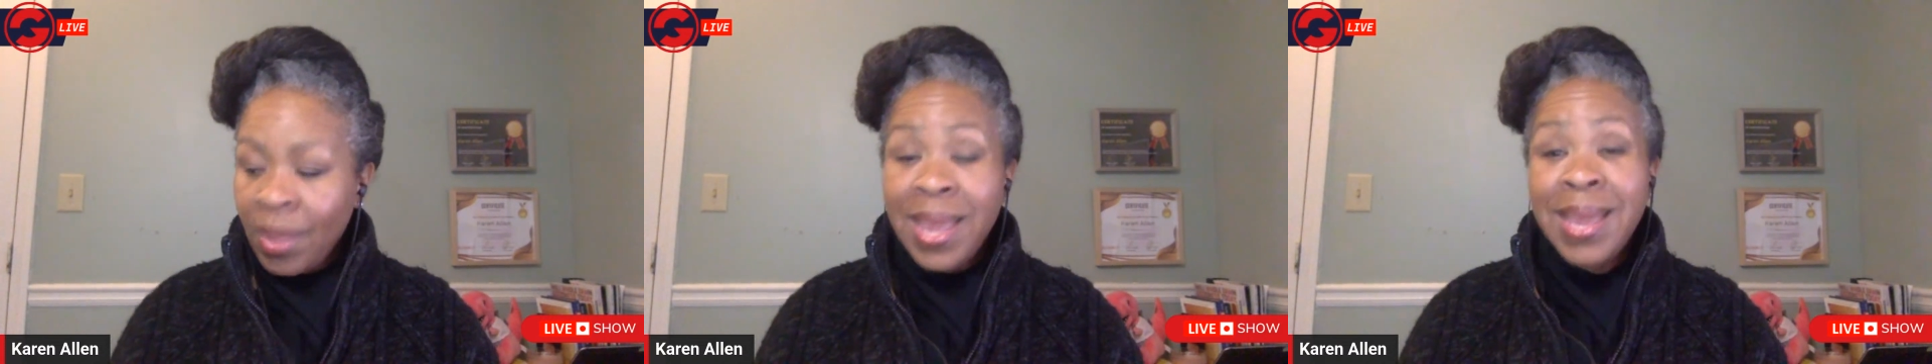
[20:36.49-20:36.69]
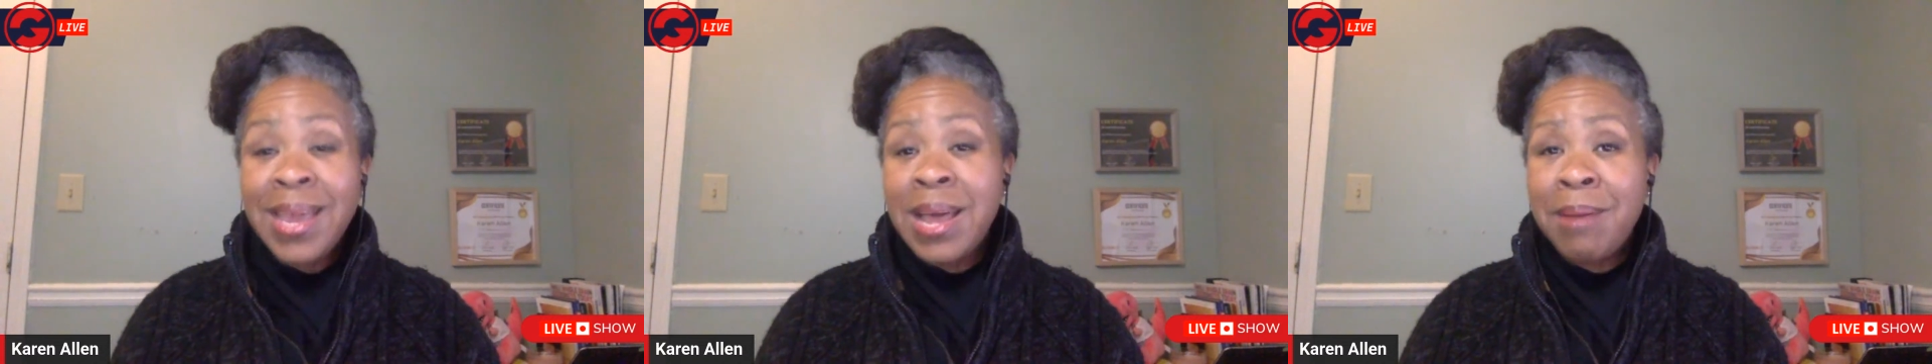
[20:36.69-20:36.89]

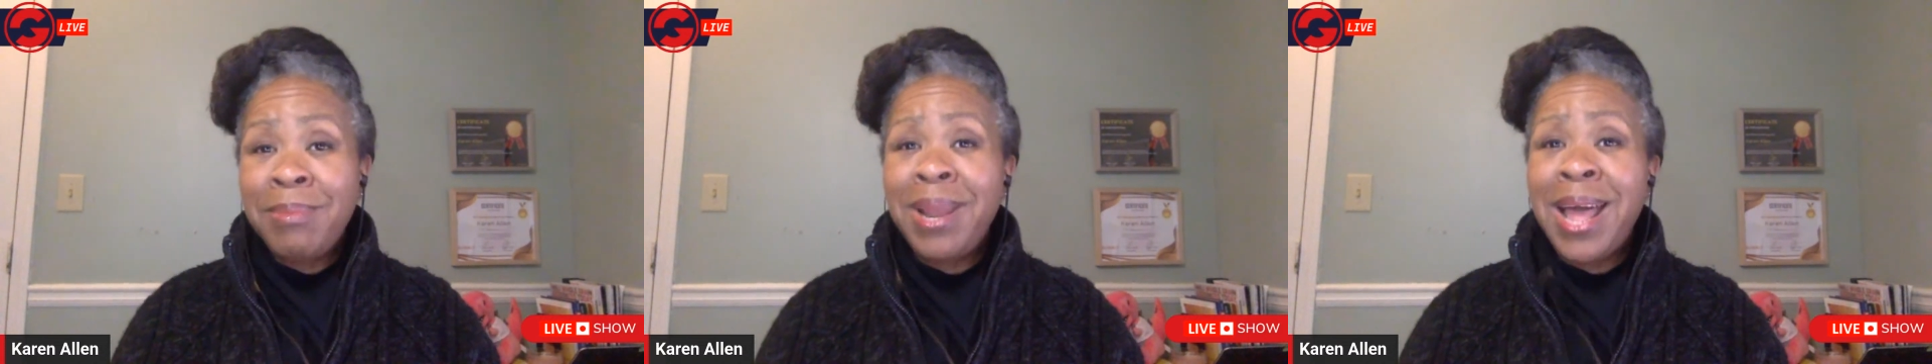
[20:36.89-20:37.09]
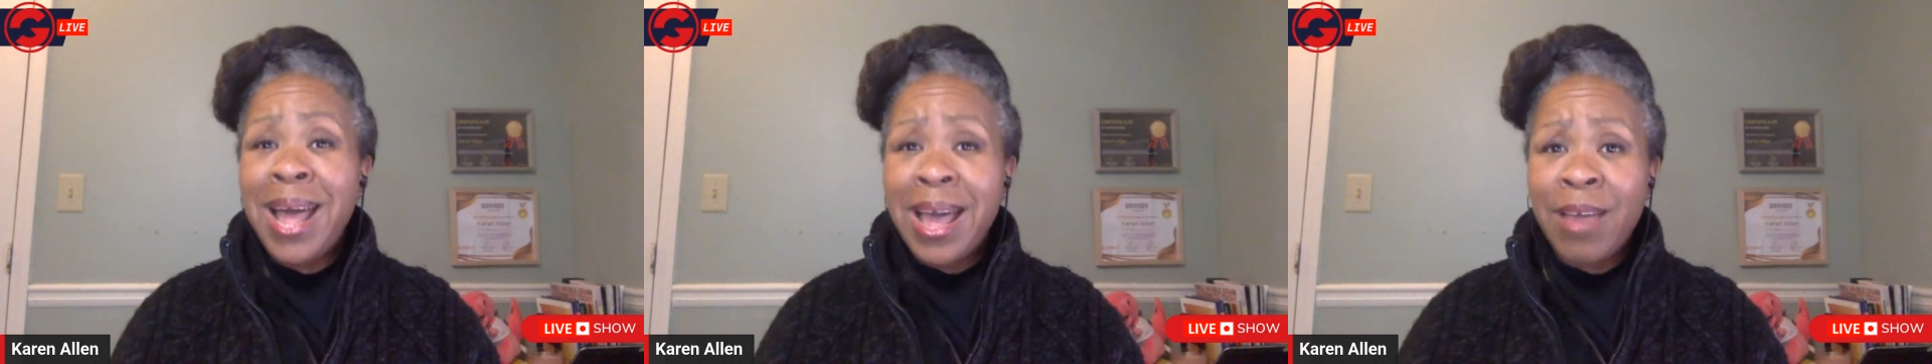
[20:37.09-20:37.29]
And come
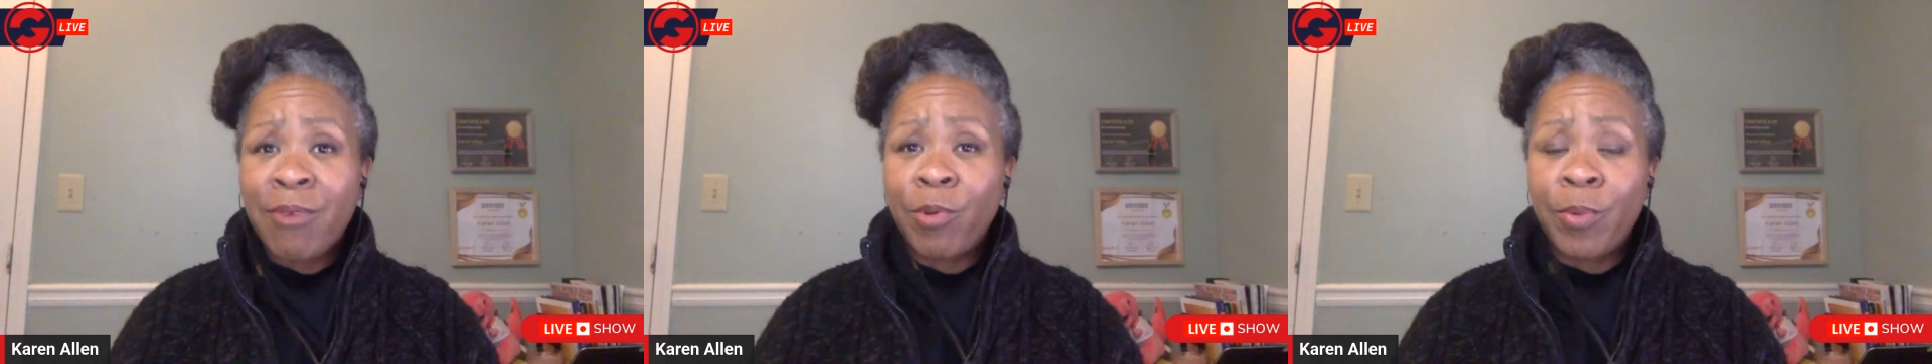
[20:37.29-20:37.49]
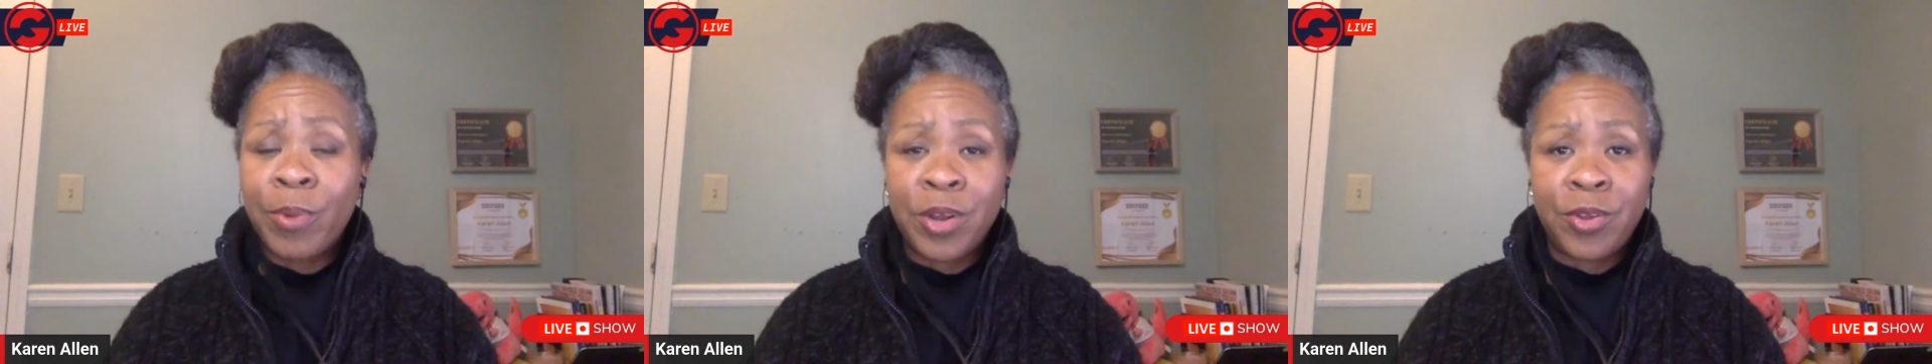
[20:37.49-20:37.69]
live
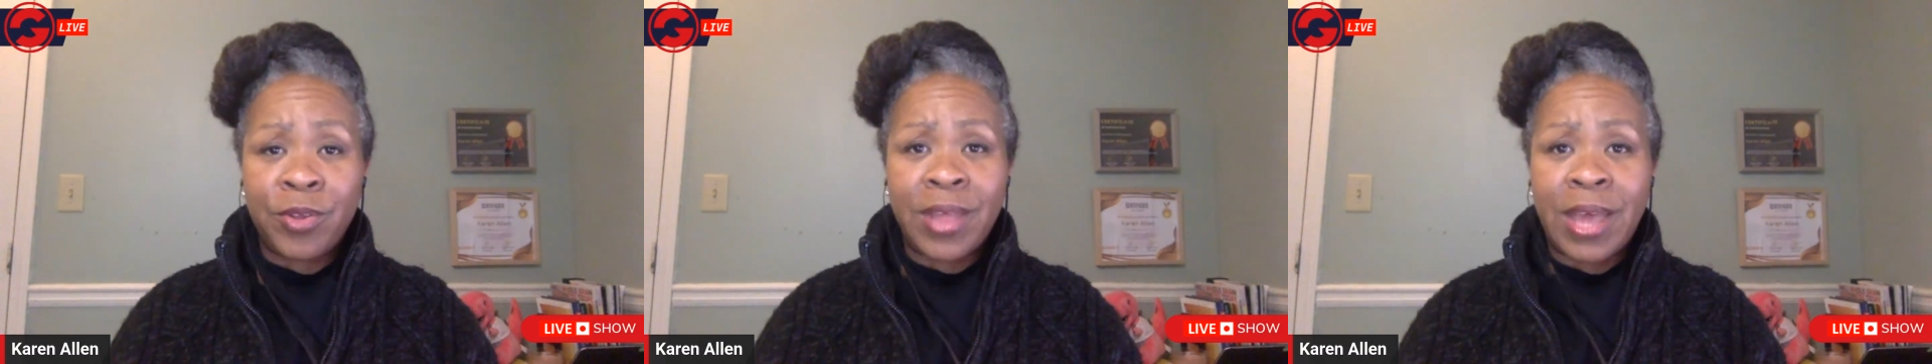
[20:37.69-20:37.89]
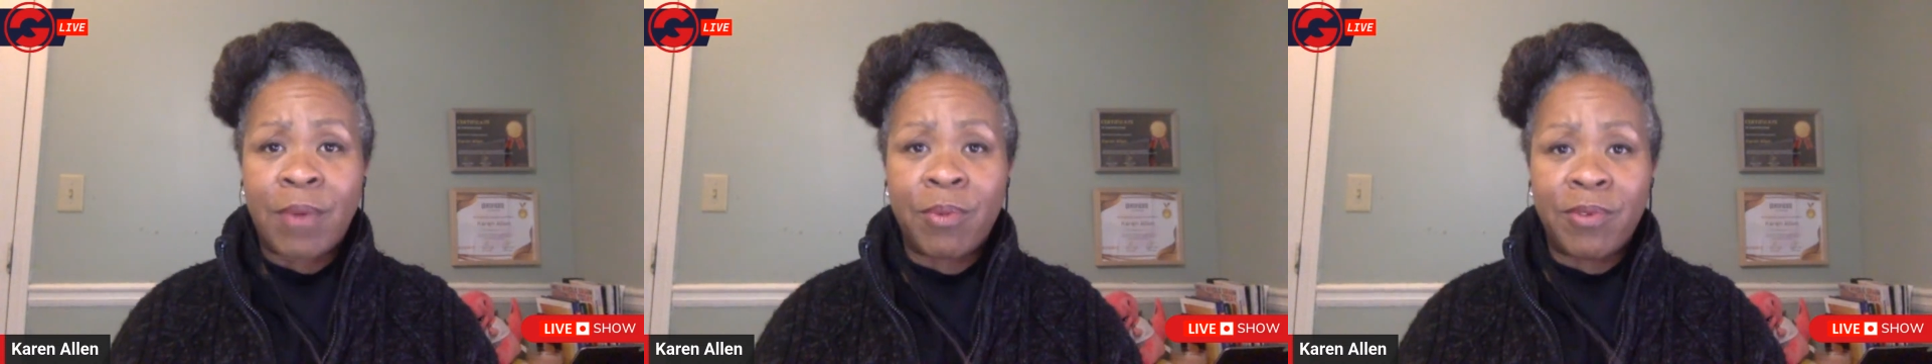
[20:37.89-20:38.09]
when we do that.